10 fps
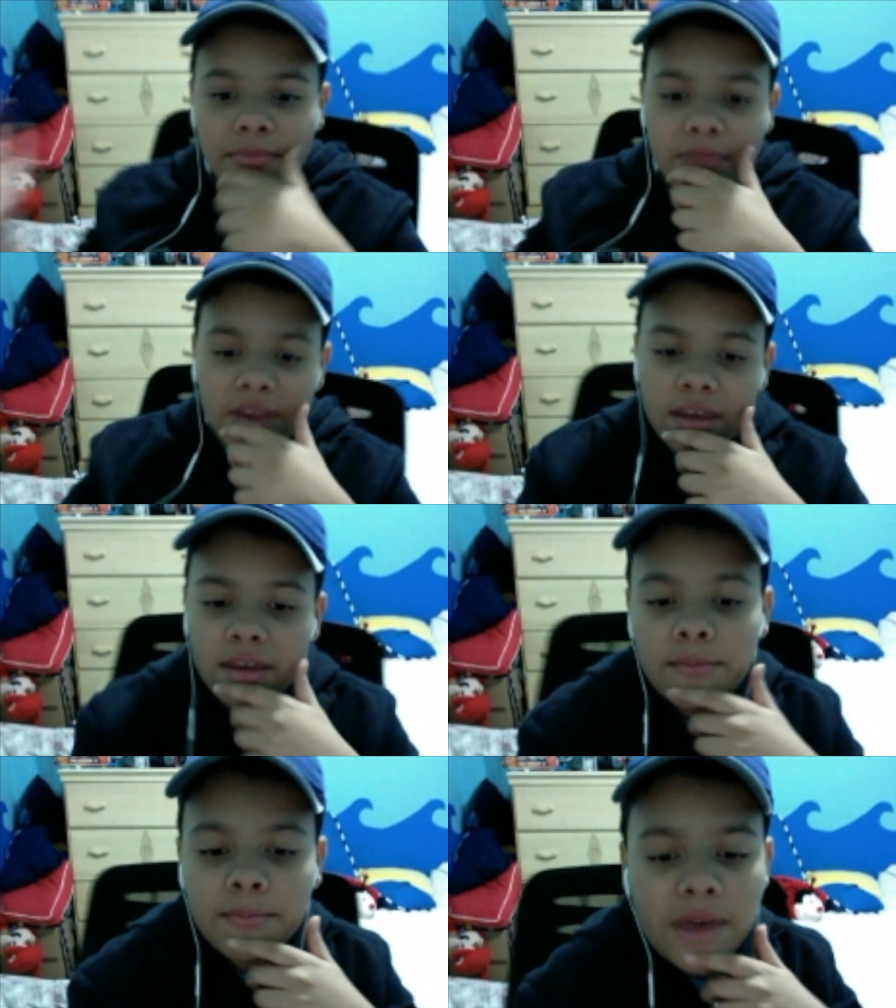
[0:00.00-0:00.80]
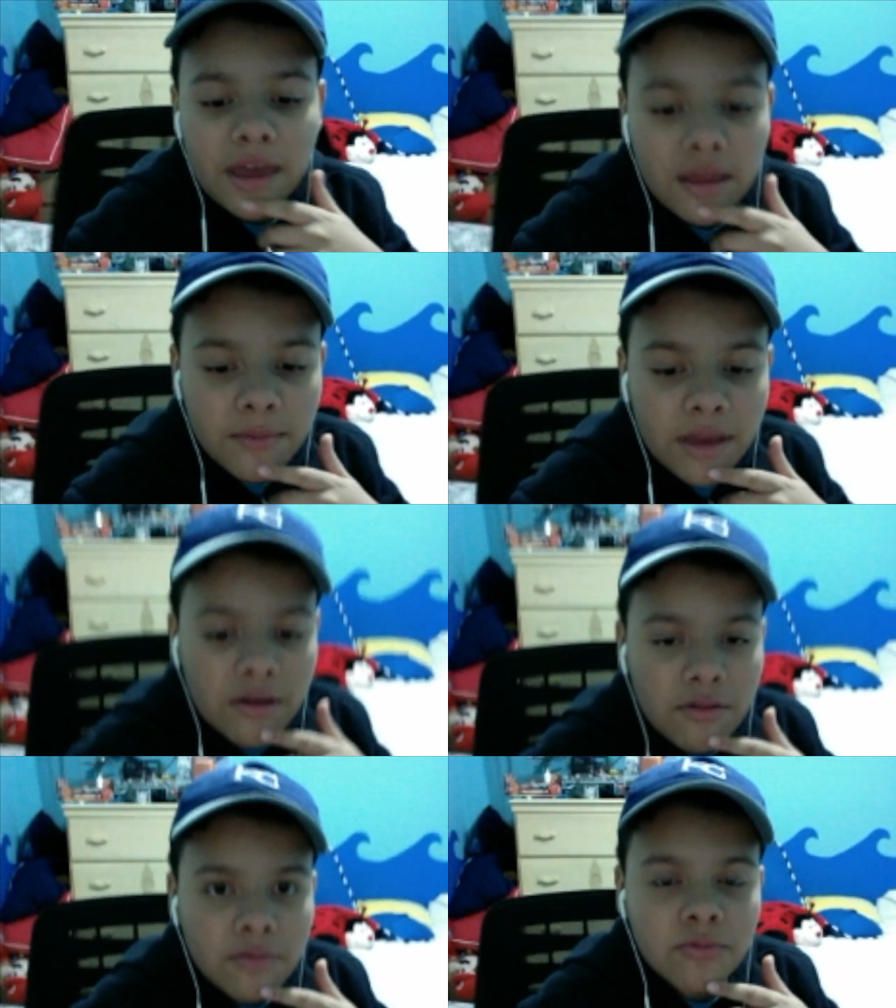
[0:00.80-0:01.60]
I am back in my
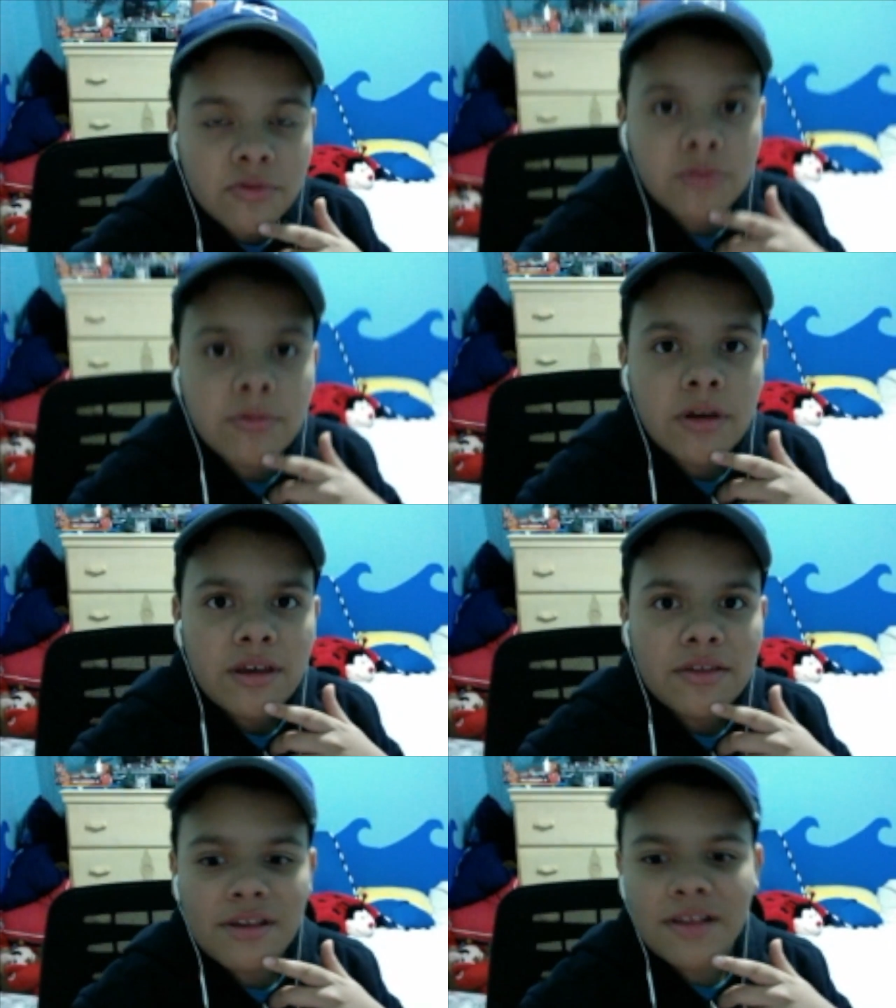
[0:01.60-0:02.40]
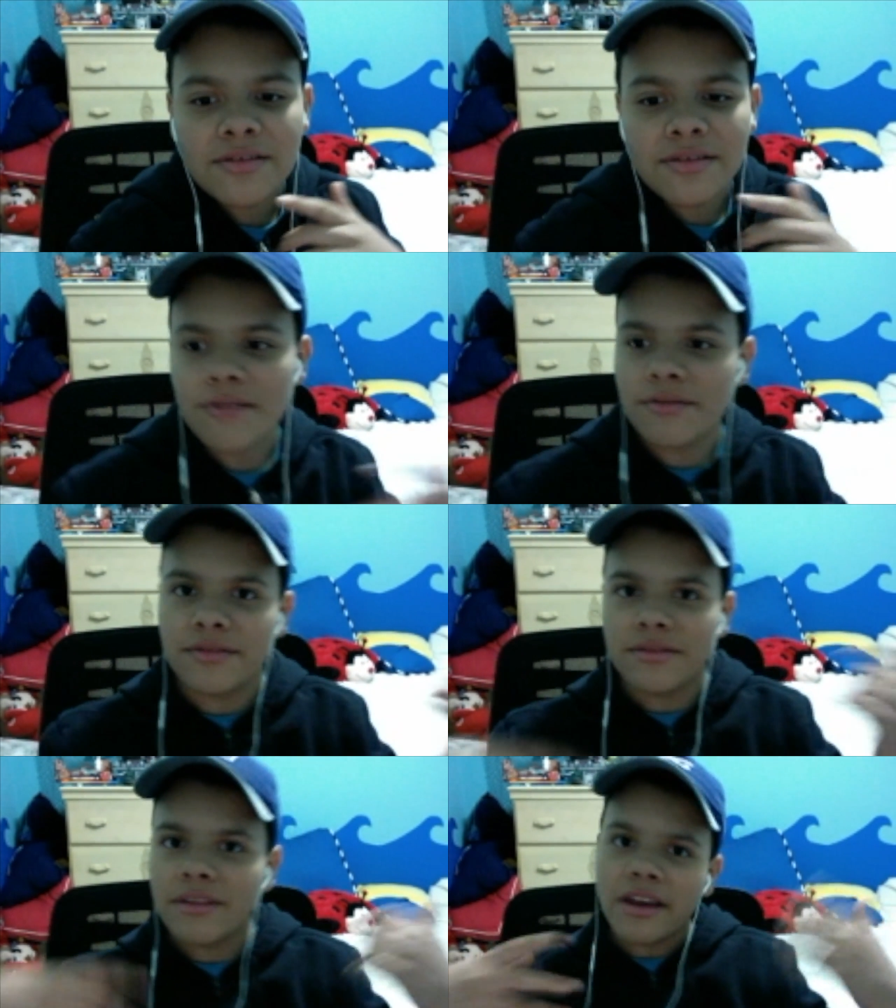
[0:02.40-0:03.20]
own room since I
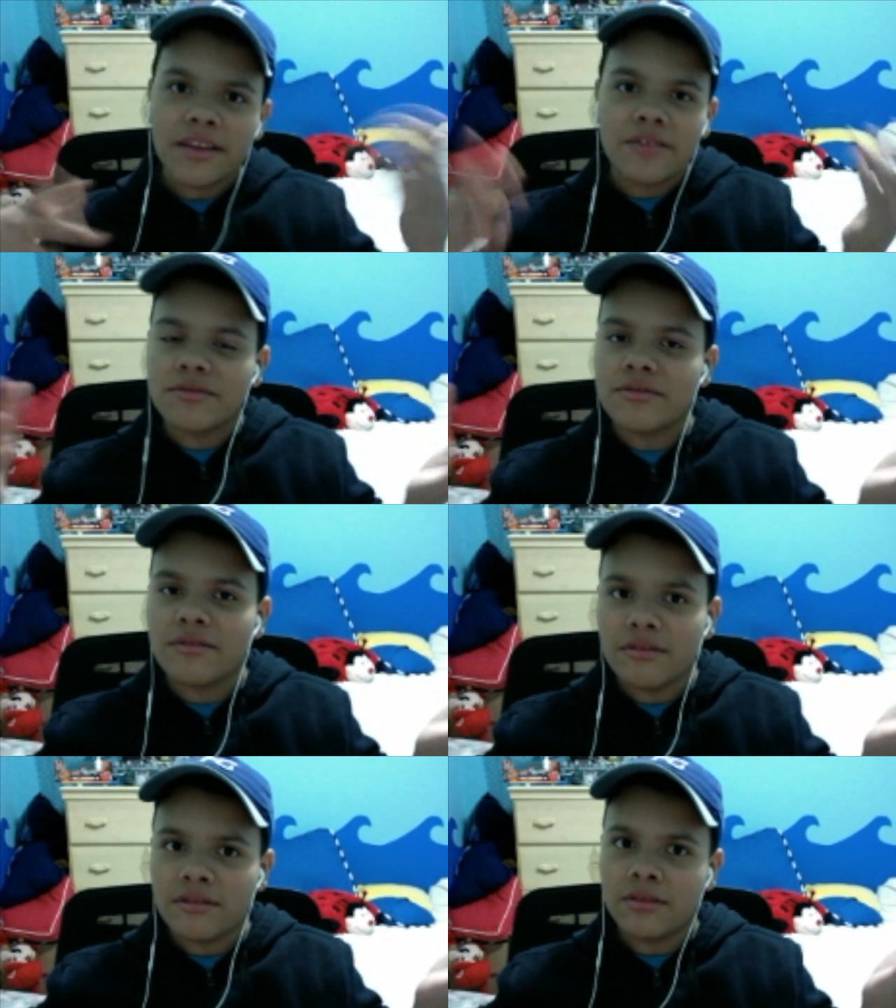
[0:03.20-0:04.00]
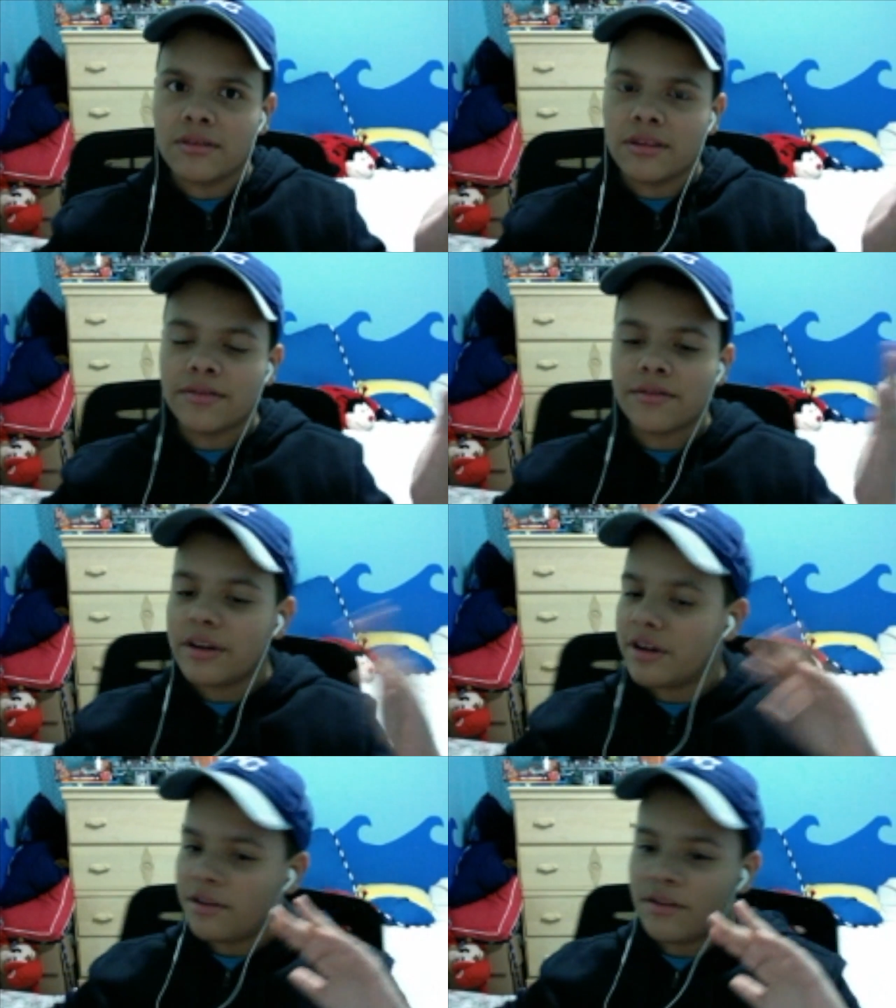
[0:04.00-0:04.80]
was nine years old and
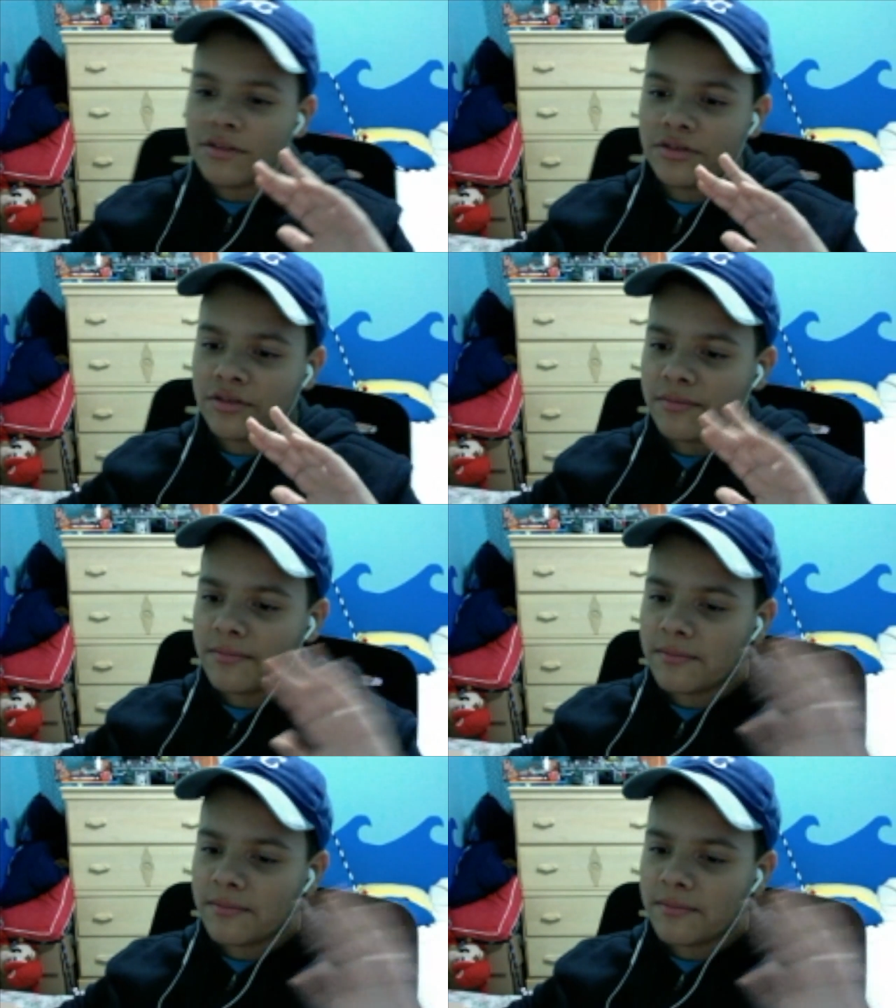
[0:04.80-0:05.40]
started YouTube.